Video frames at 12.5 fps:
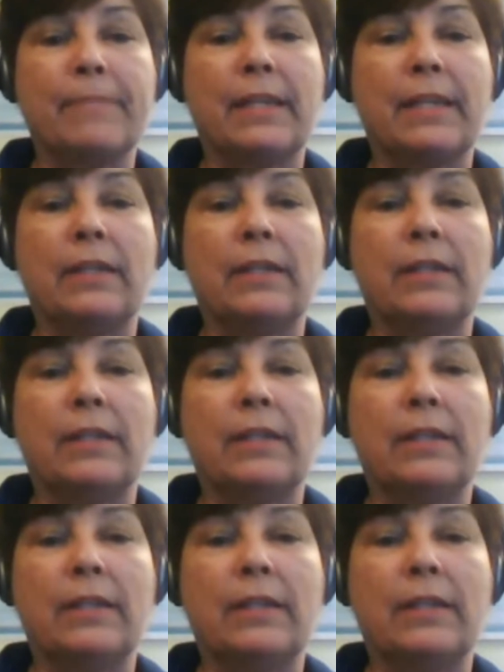no,
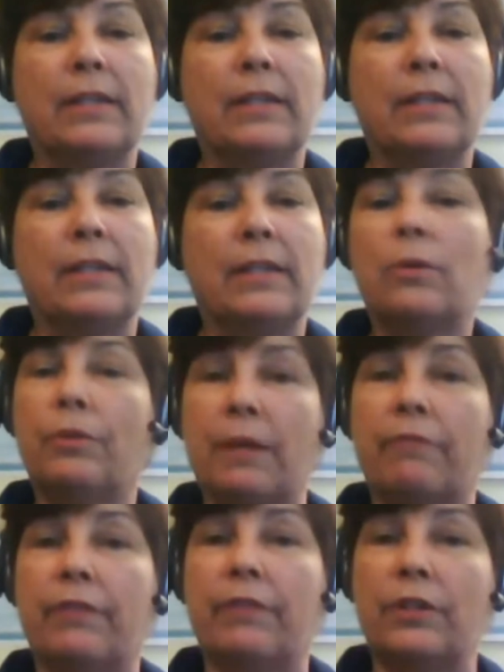
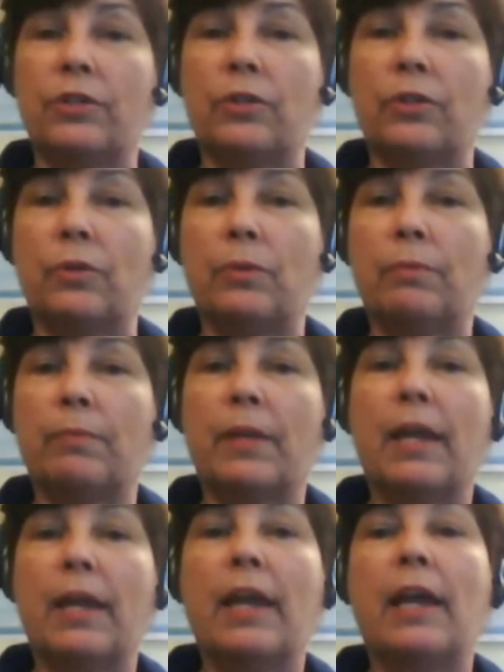I know this is
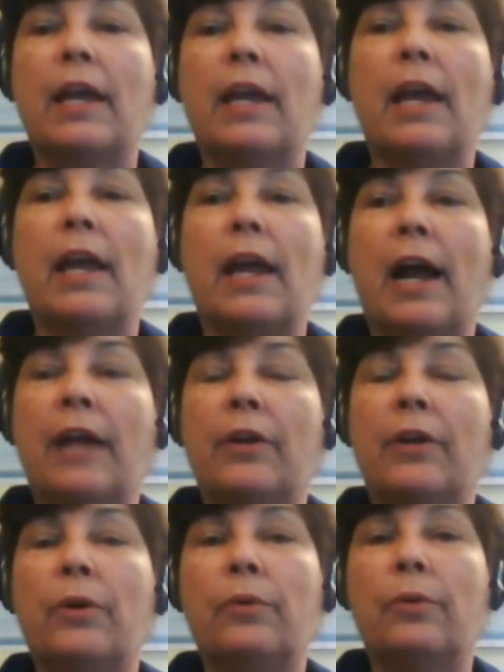I
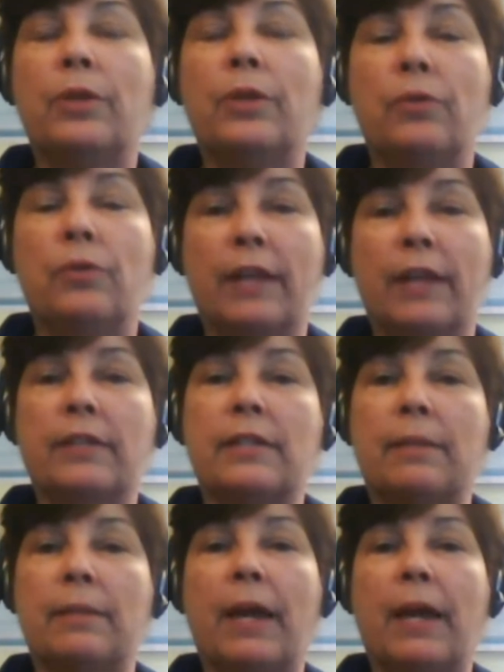know that you got
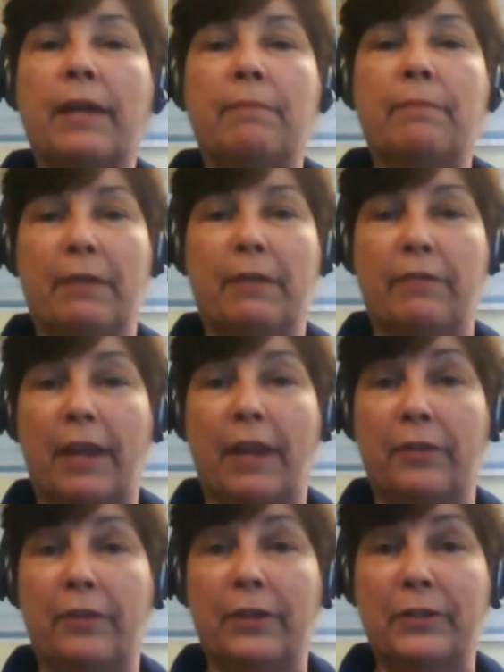some kind of benefit out of
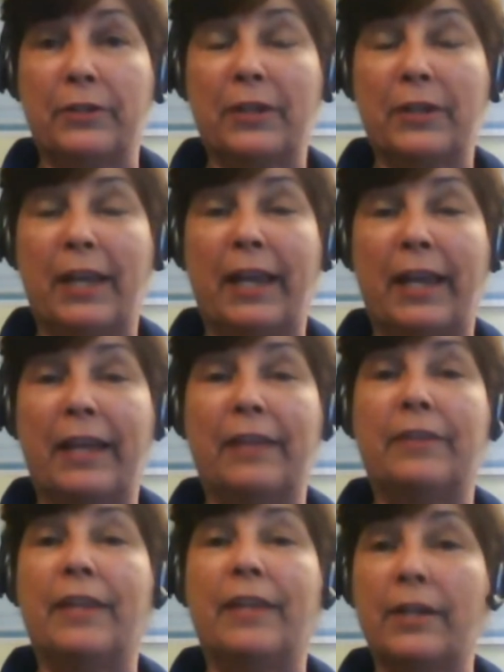this. And
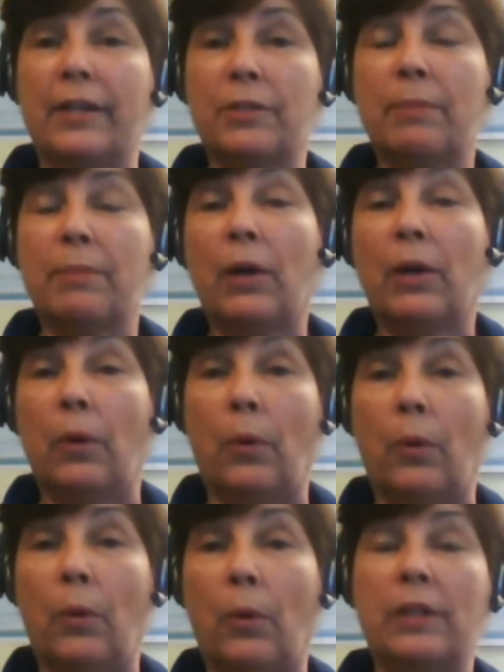that is my
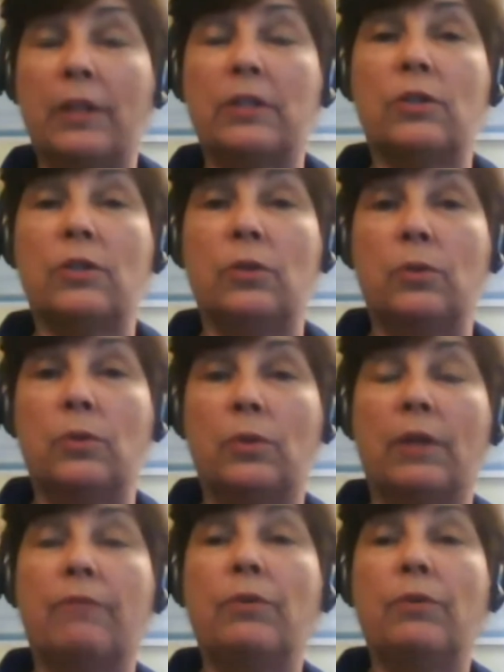goal, is to
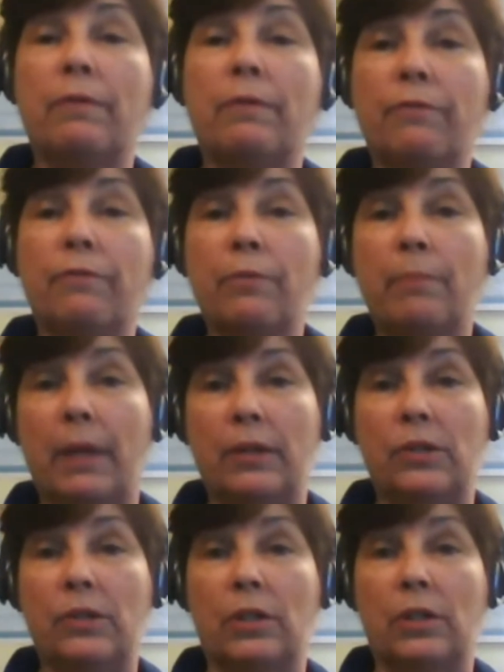give you
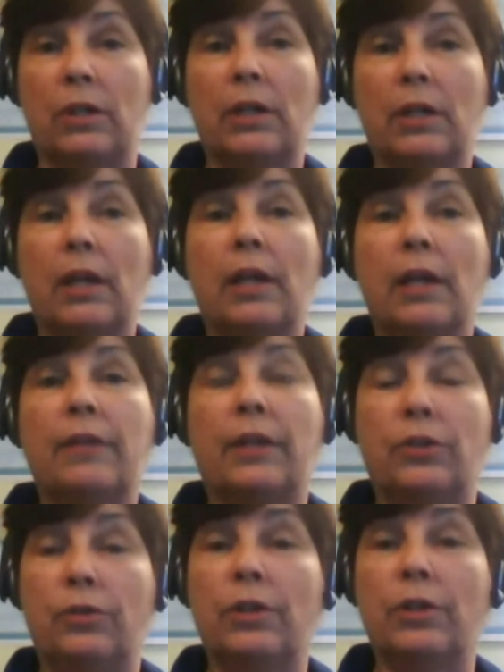information that you
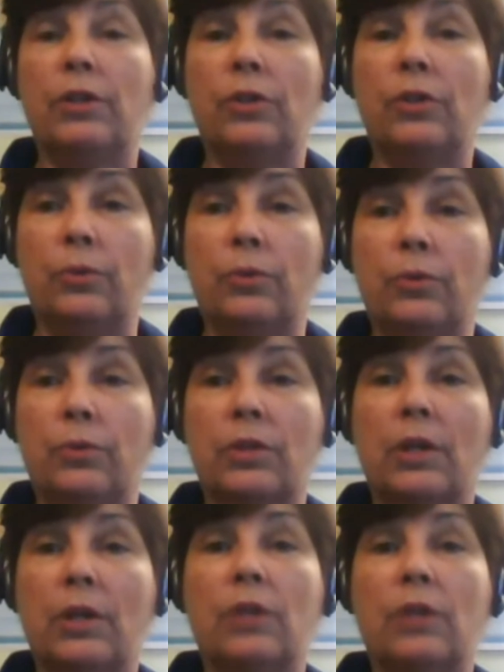can use
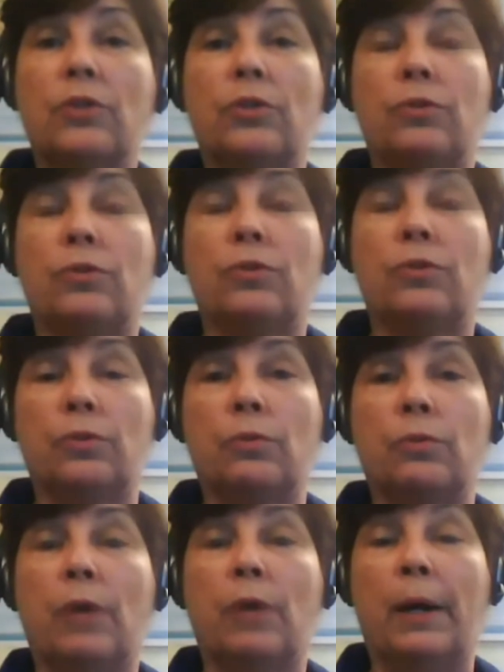to
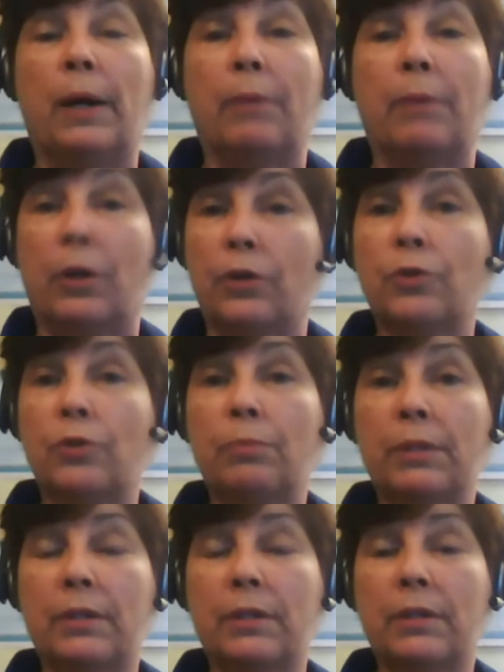market your
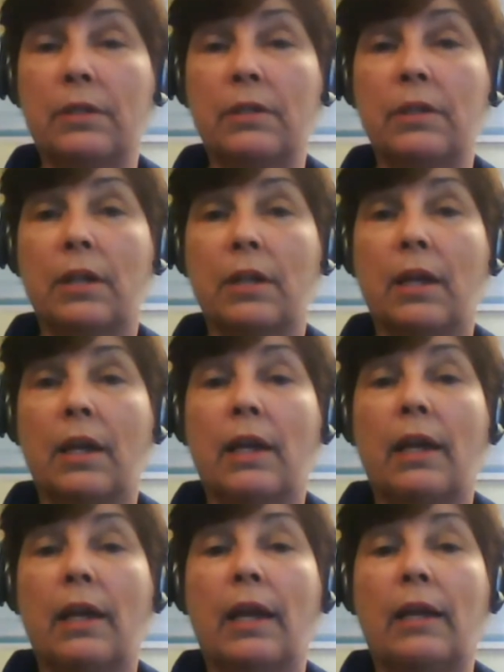business
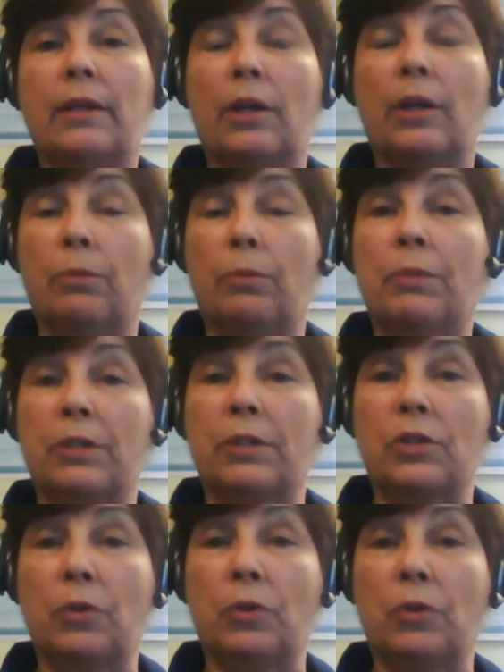and to help your business
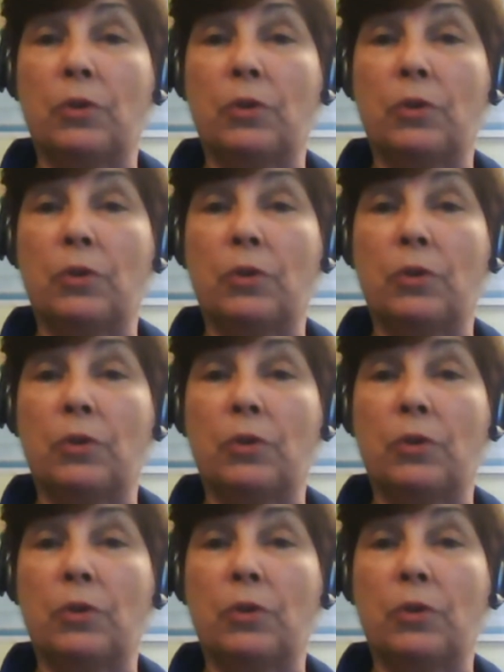grow.